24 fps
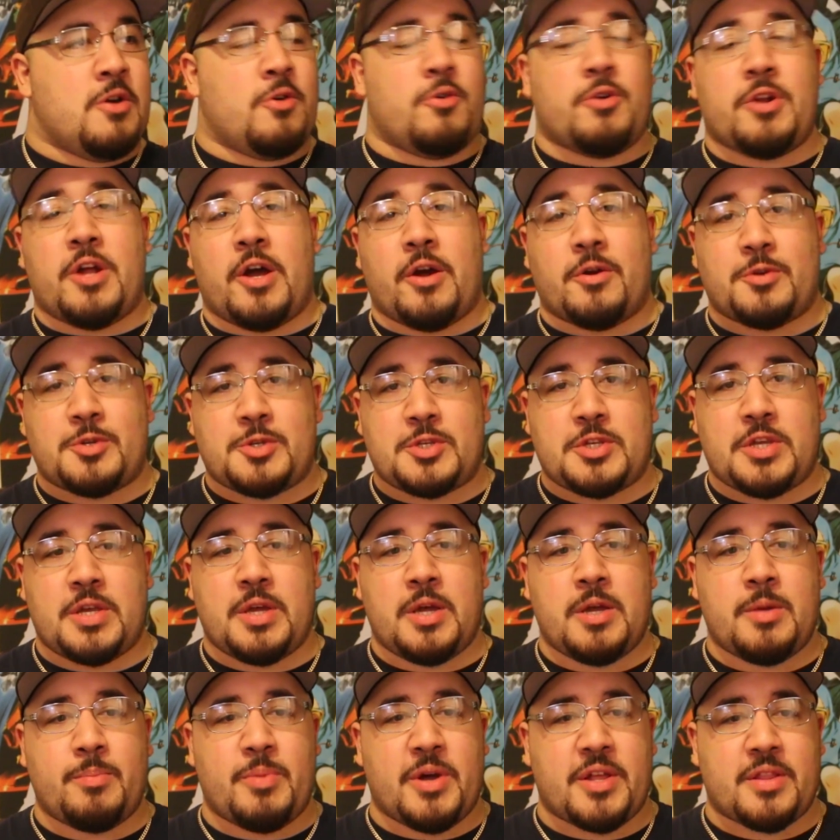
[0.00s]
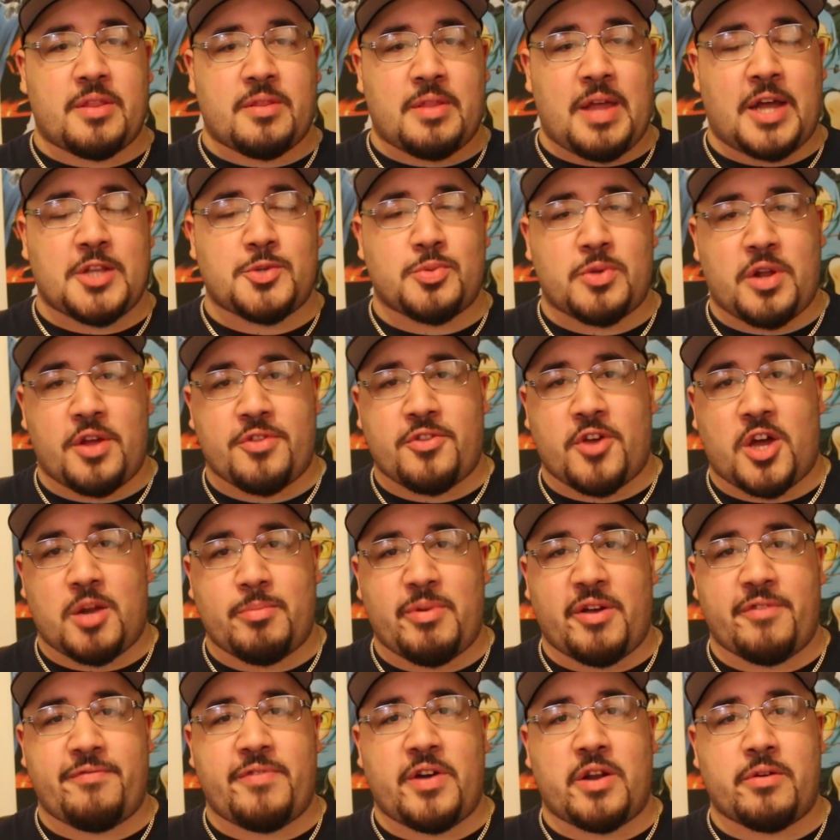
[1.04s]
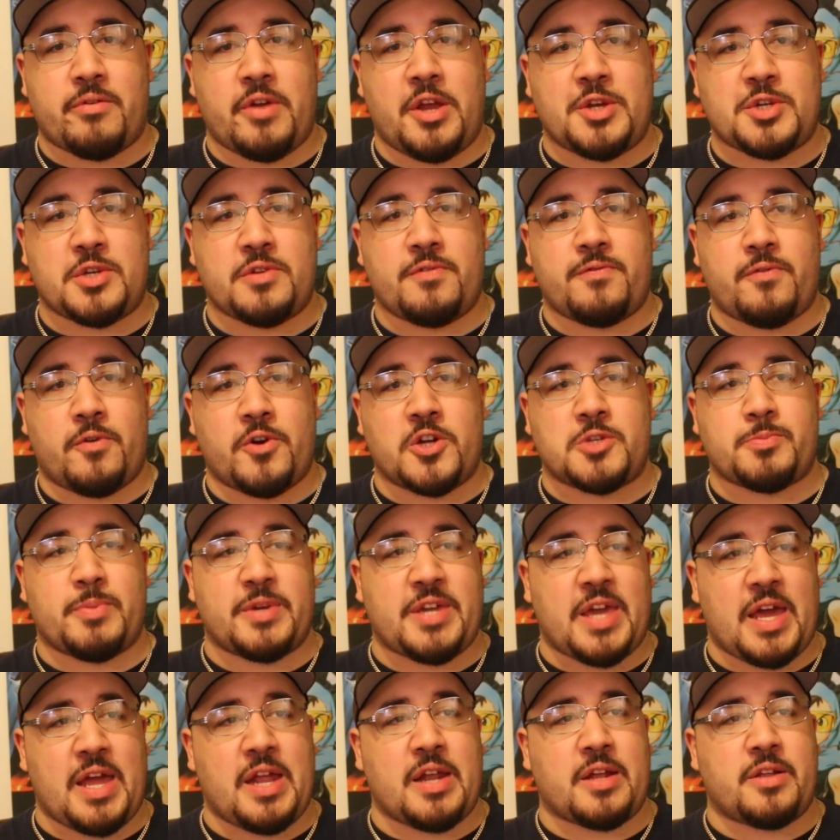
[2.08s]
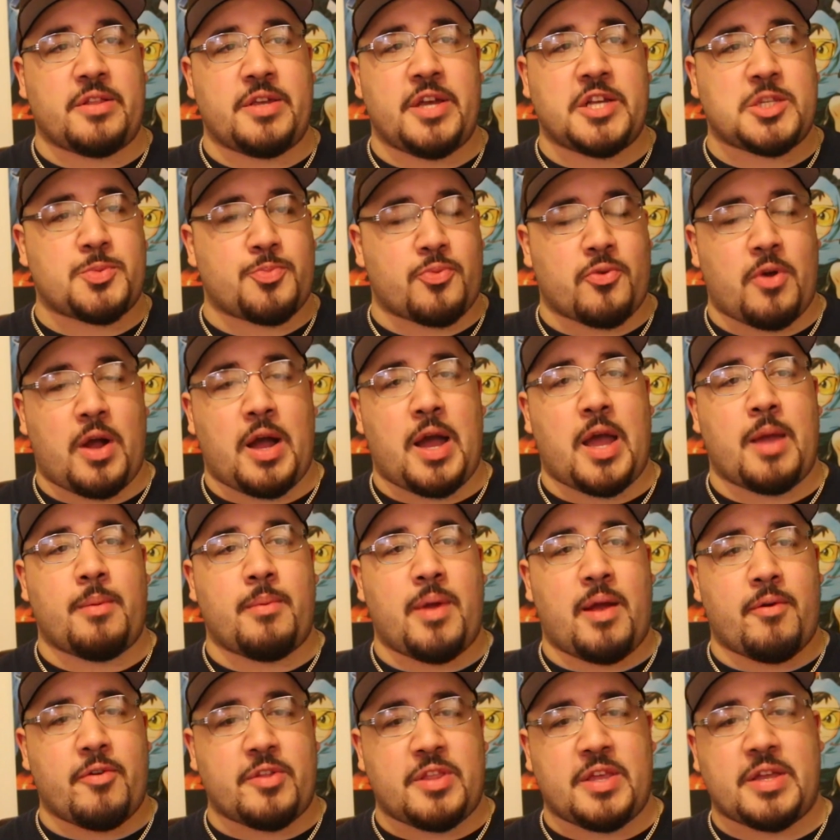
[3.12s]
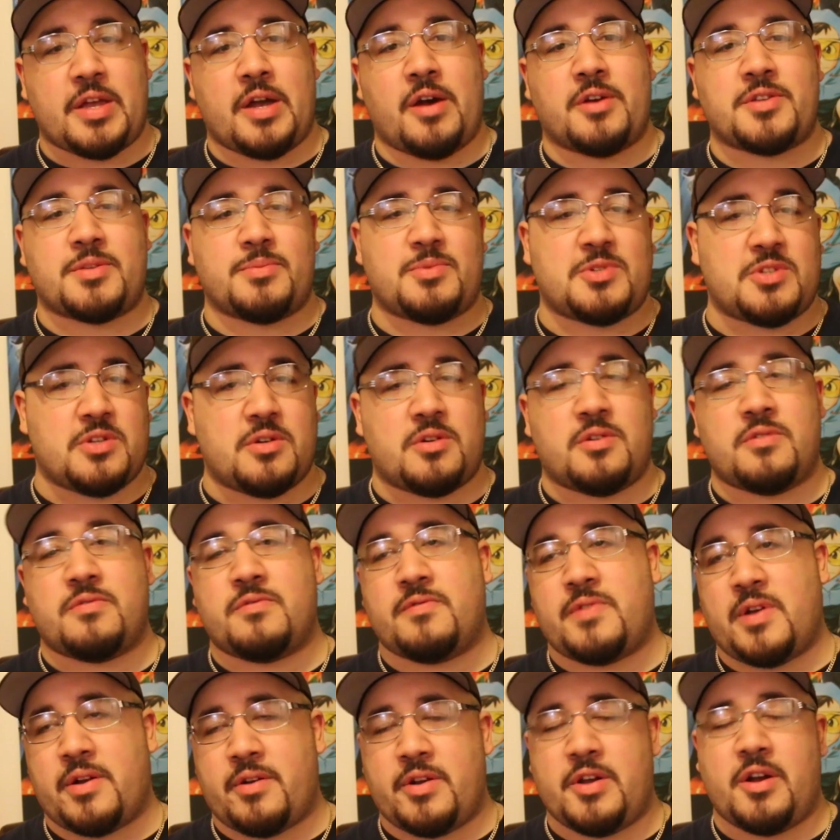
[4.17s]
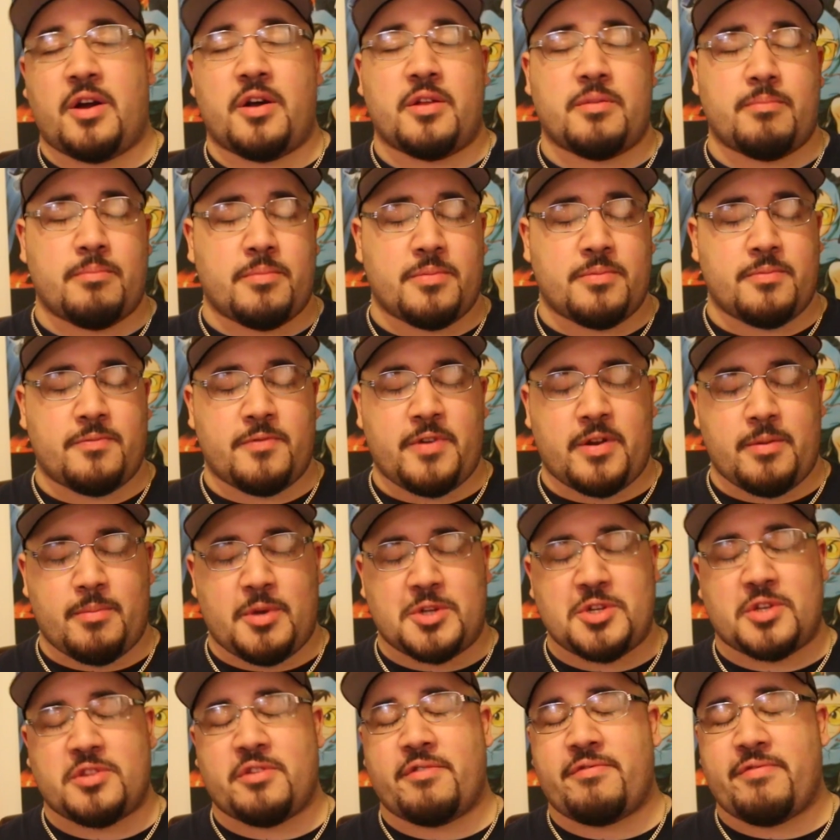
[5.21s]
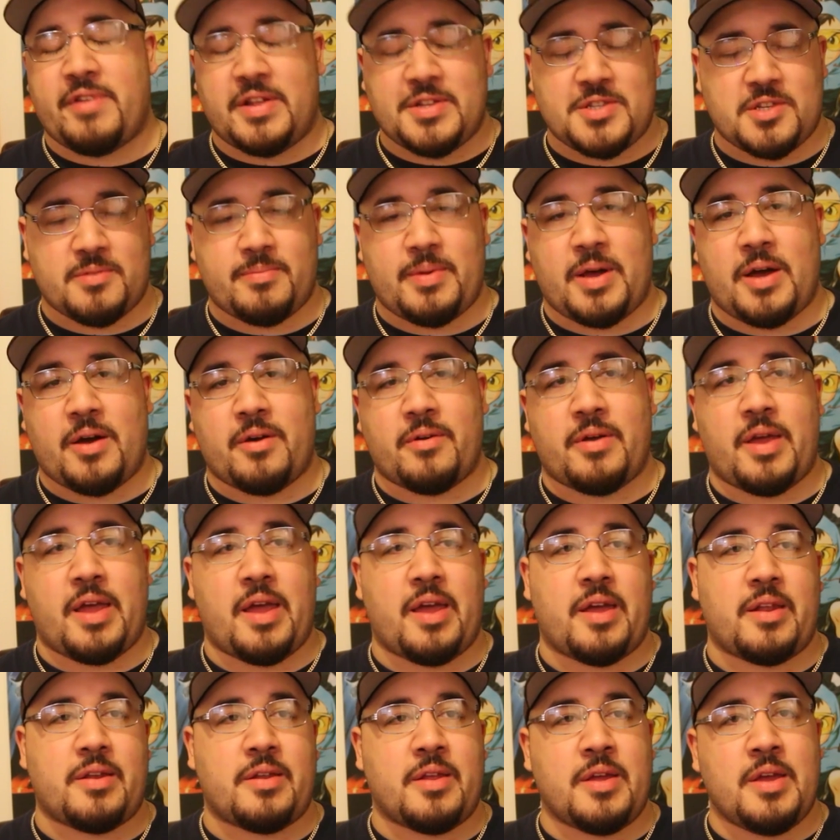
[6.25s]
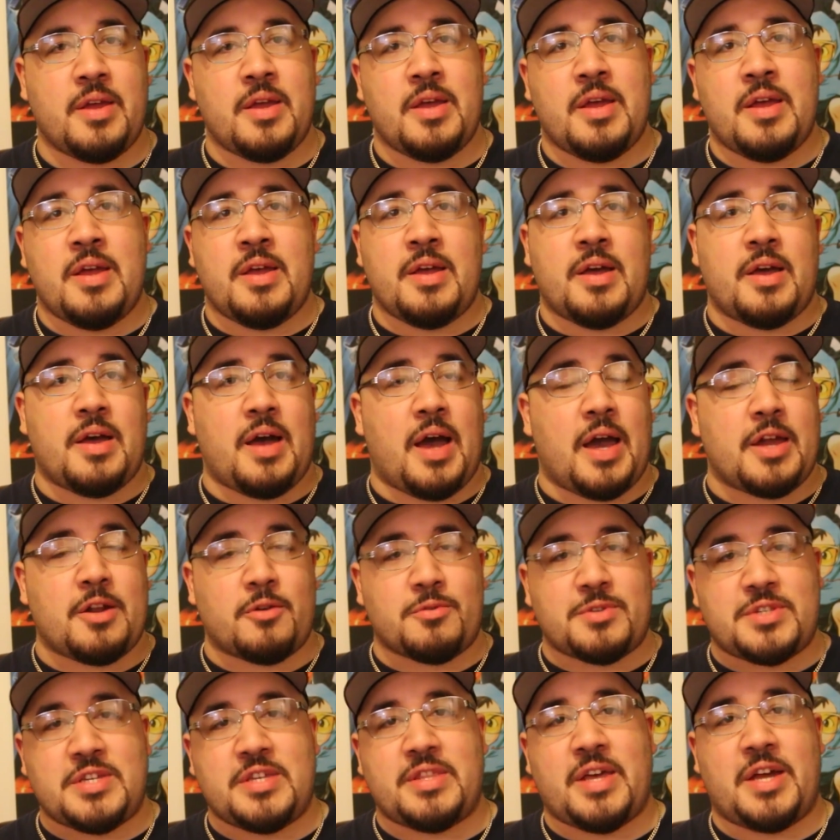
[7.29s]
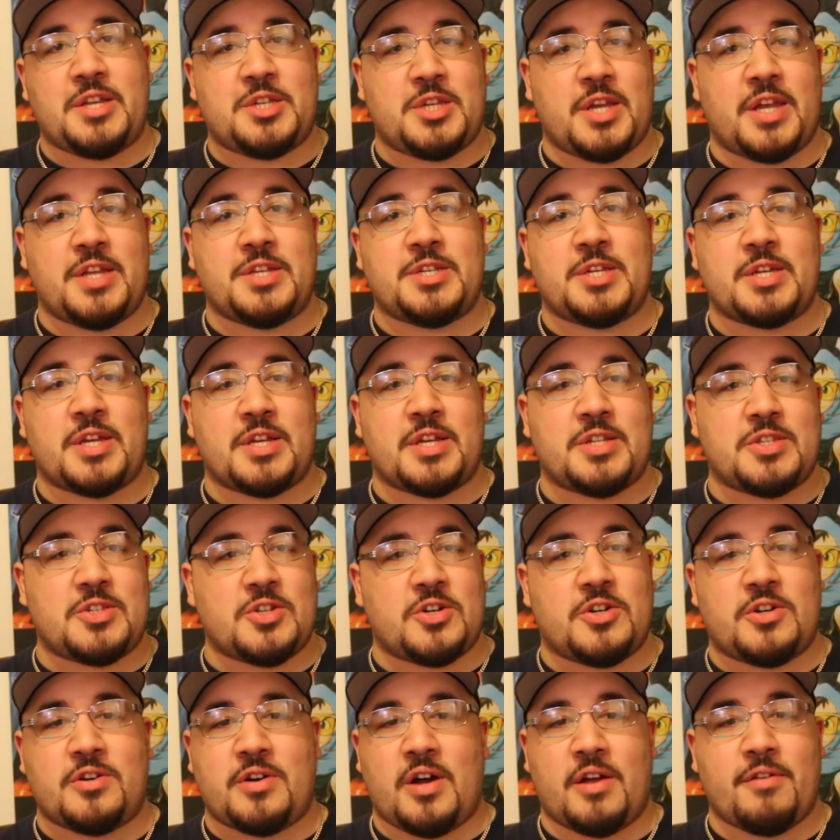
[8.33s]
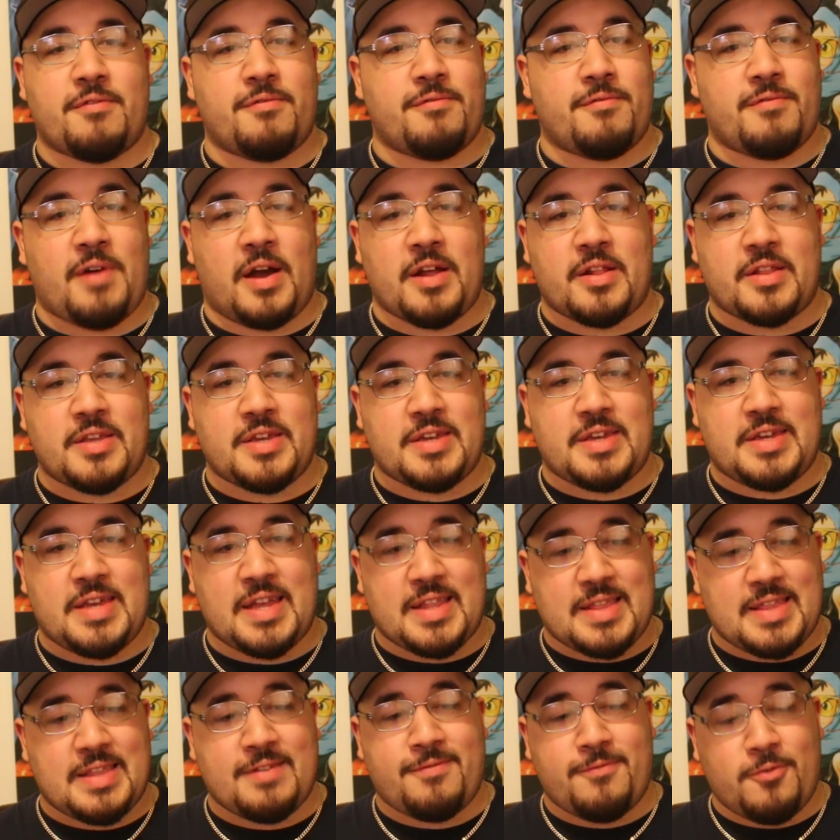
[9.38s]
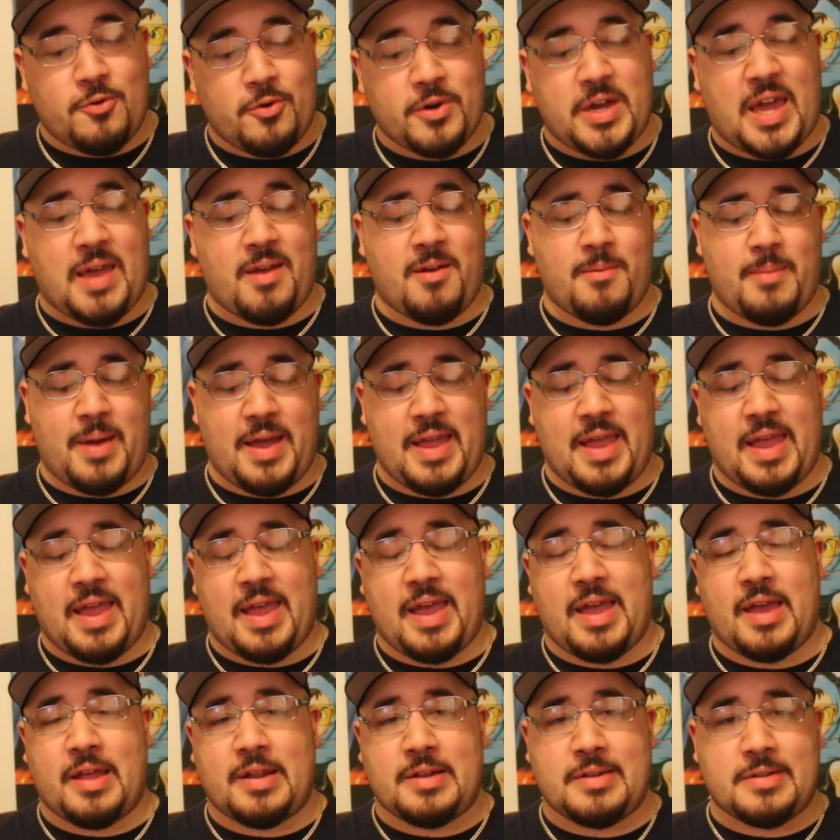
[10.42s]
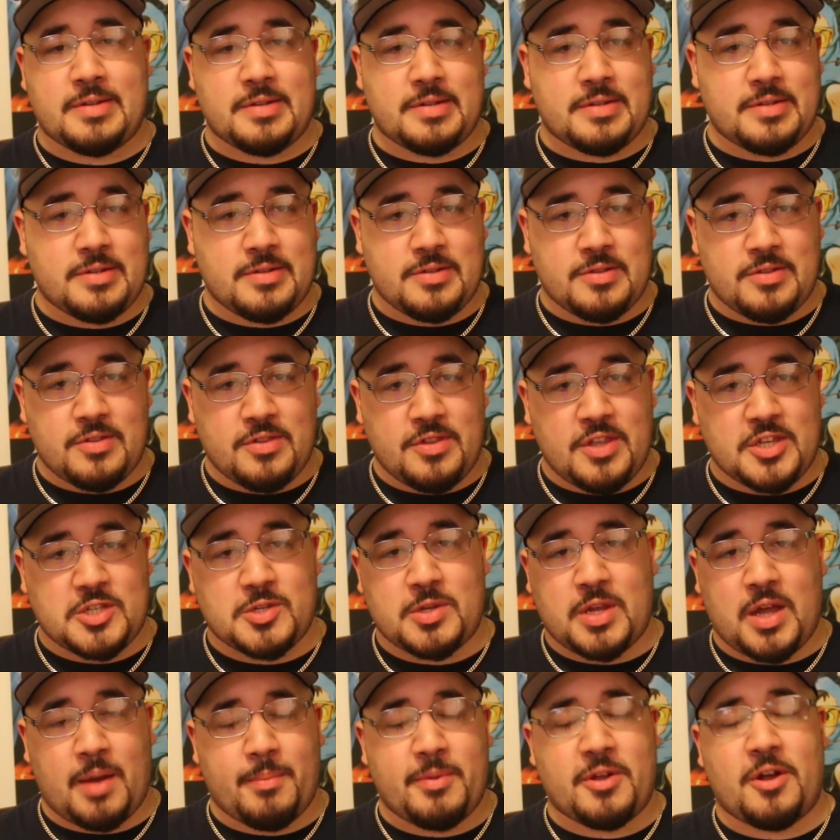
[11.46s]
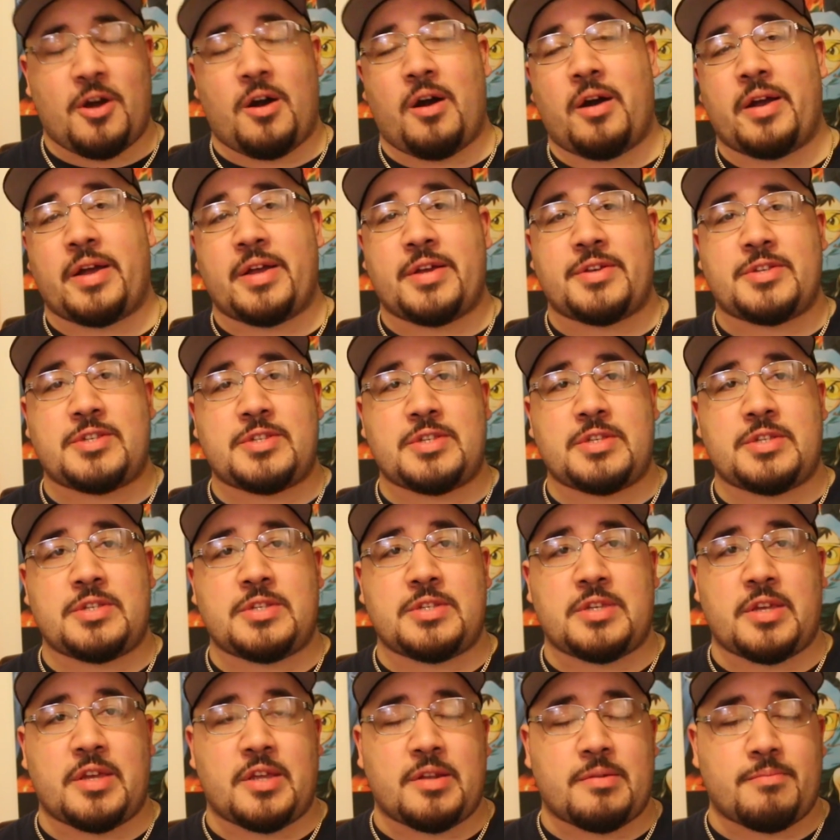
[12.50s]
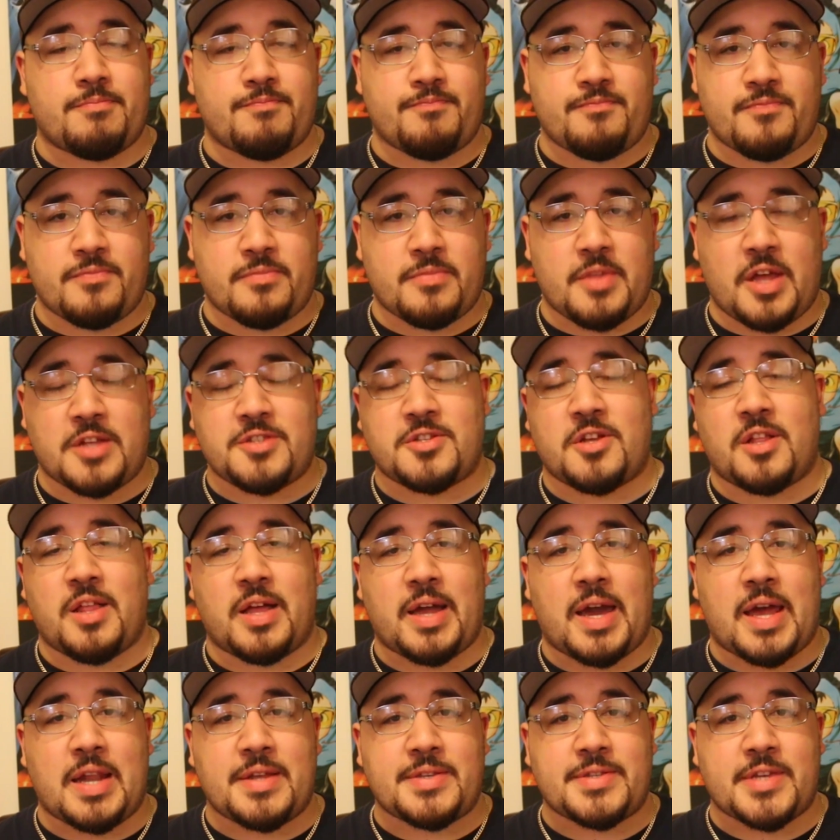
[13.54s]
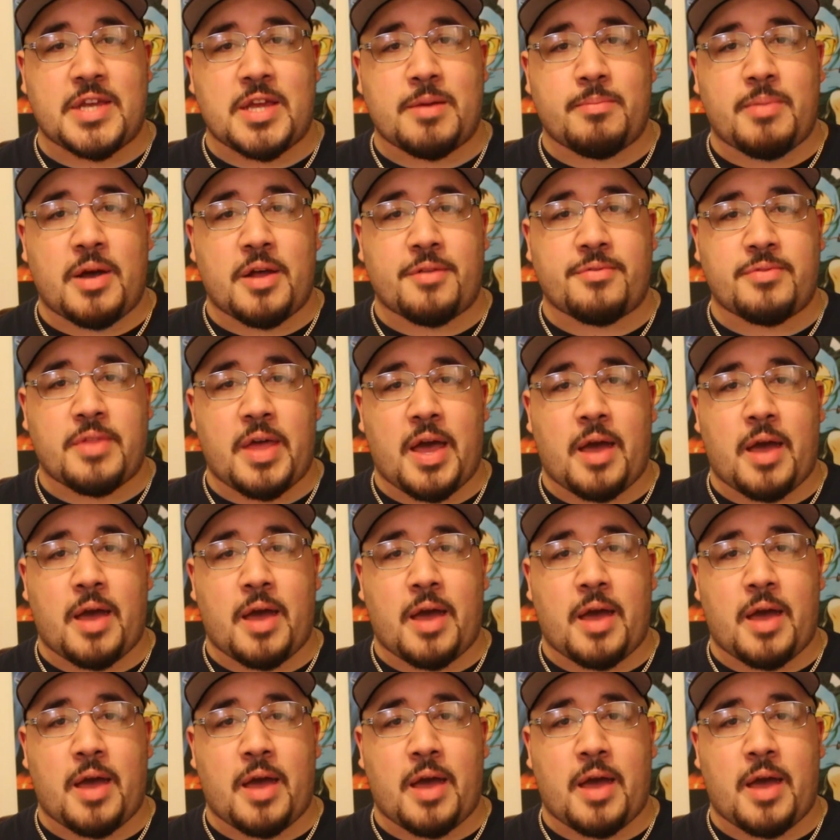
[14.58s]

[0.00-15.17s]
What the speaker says: who knows? But that's what I thought about Federation Force. Mechanically, it's Prime. Everything else, I'm still very much on the fence about. And I don't see that changing until I finally get the full game in my hand this coming August, and that's all I gotta say about